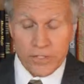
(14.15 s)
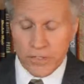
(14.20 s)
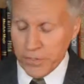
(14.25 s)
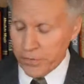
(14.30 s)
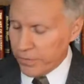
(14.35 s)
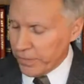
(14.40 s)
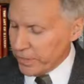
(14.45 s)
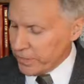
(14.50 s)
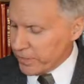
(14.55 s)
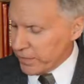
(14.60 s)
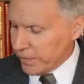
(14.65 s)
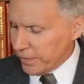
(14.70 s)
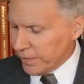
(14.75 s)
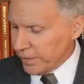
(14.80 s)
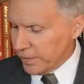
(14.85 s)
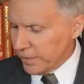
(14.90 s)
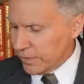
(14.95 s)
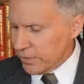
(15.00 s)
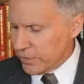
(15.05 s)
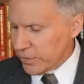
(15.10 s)

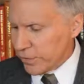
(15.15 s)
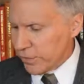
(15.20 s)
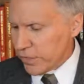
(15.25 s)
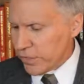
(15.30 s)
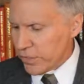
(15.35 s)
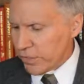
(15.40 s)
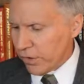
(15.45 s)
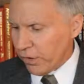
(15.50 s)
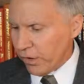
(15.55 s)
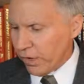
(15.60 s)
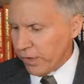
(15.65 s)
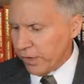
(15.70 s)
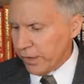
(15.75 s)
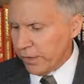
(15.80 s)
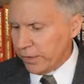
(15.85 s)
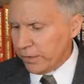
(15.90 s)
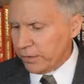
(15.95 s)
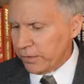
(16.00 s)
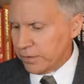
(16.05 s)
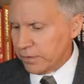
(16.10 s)
series
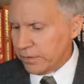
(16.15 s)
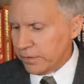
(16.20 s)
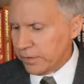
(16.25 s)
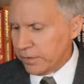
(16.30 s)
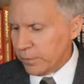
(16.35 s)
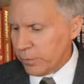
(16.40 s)
on